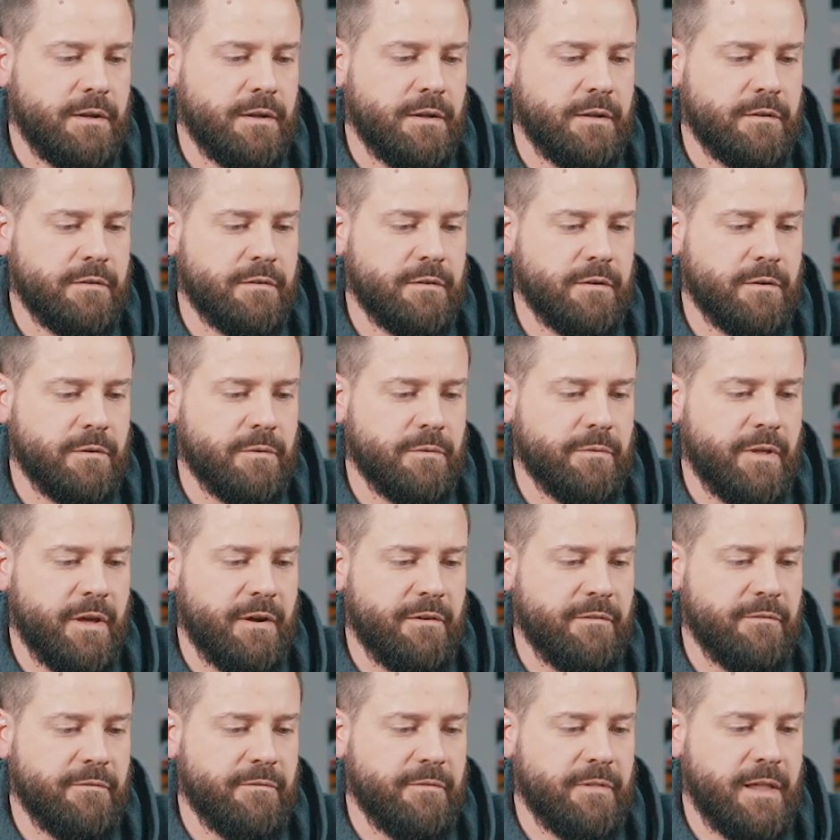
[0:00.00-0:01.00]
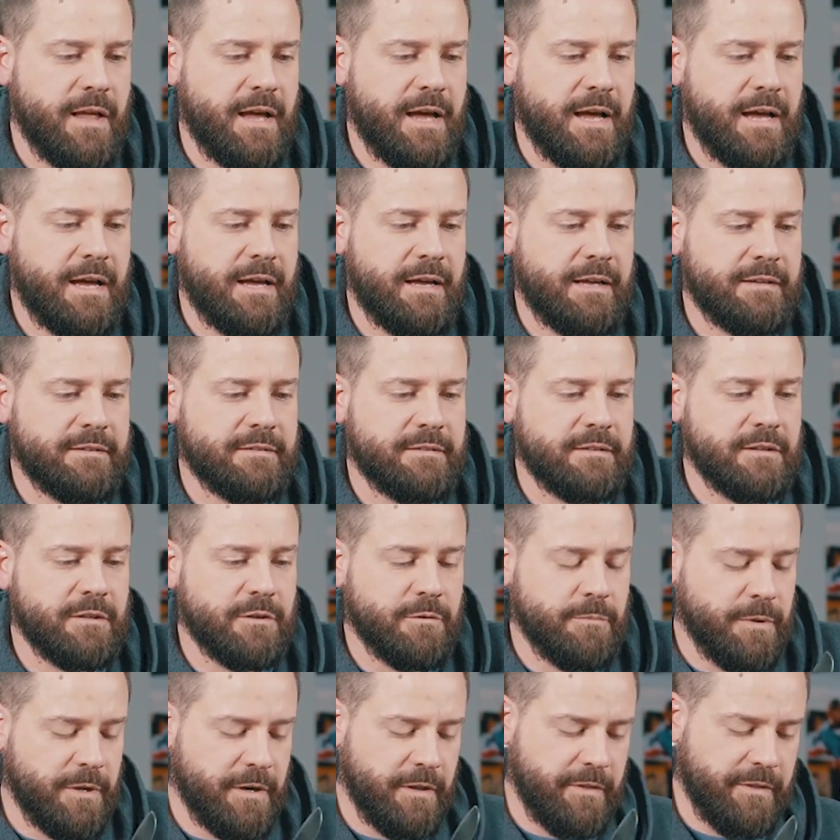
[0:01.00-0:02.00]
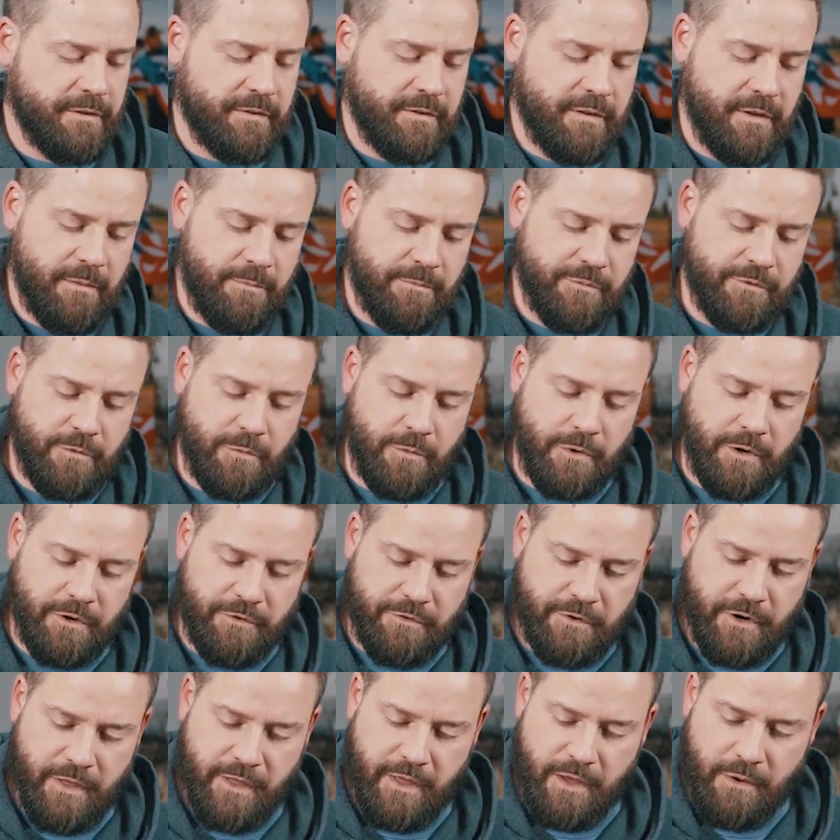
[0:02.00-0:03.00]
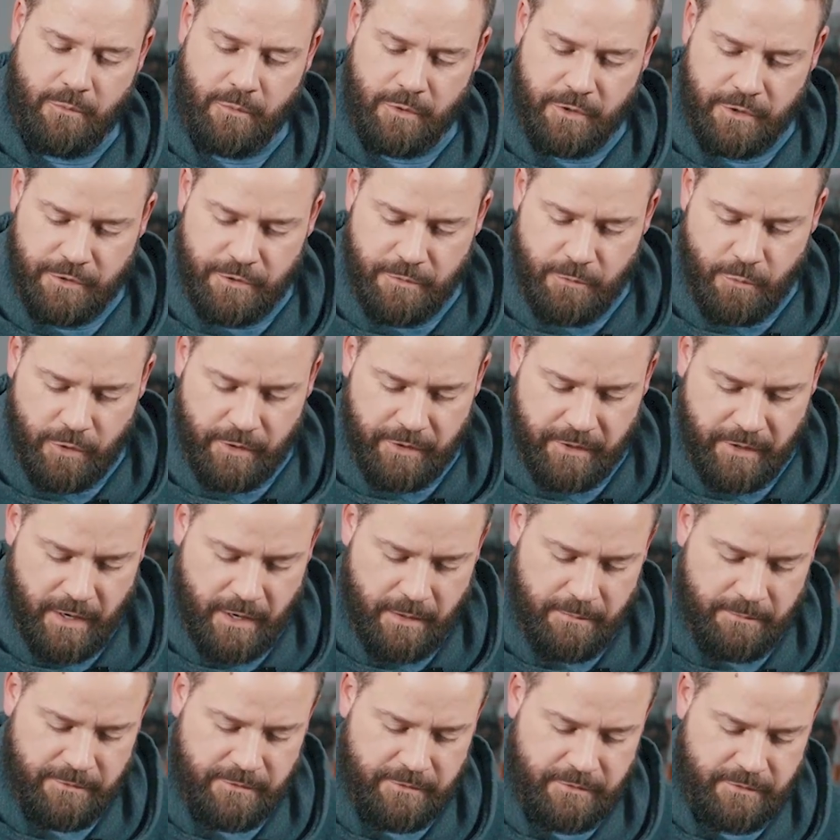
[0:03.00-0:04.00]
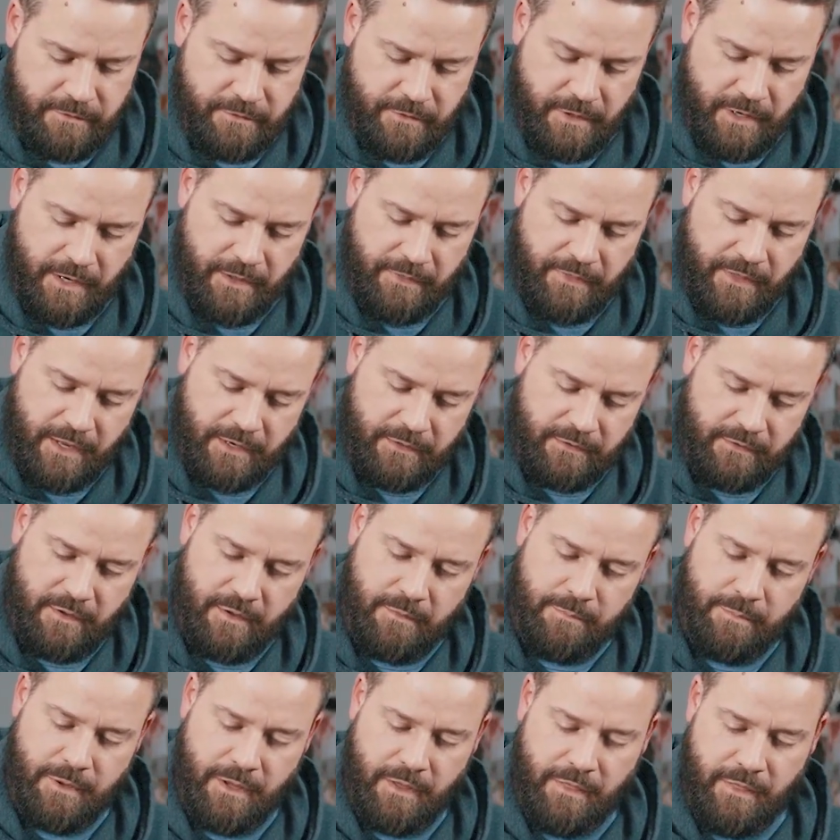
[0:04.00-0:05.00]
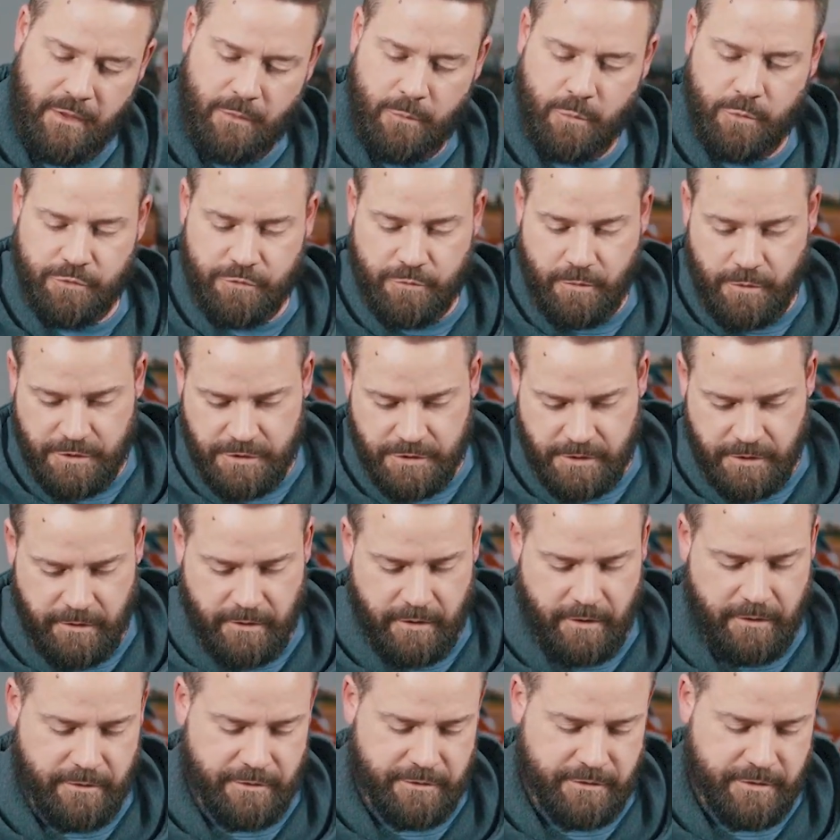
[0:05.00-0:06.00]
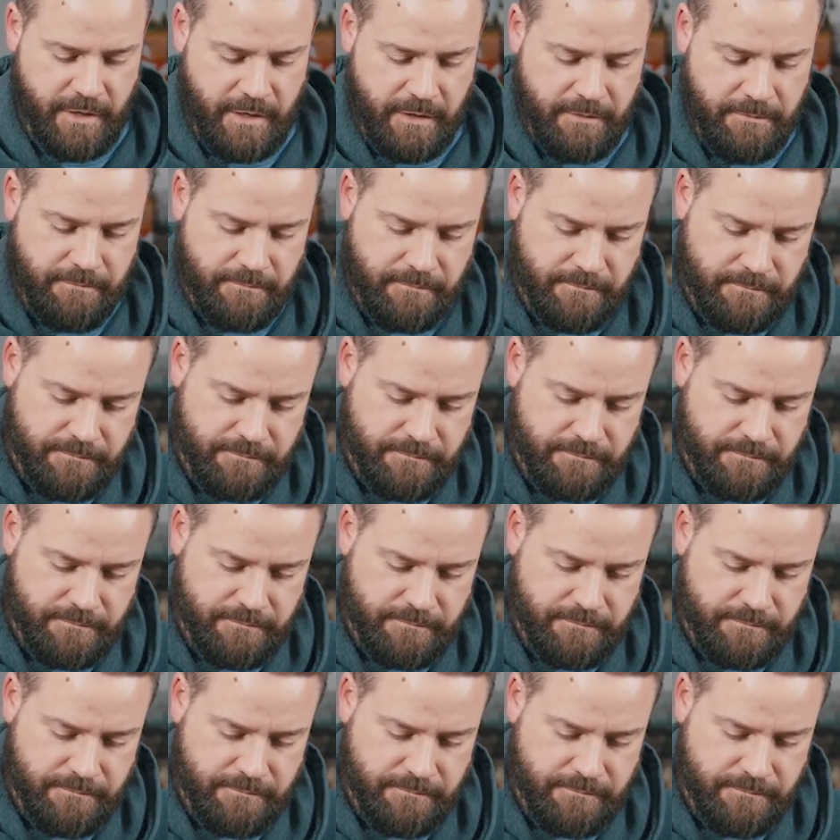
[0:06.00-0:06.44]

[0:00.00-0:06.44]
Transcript: until that last little bit on the tip. So we're gonna try that 1 or 2 more times, try and get that tip, and then we'll switch to the other side.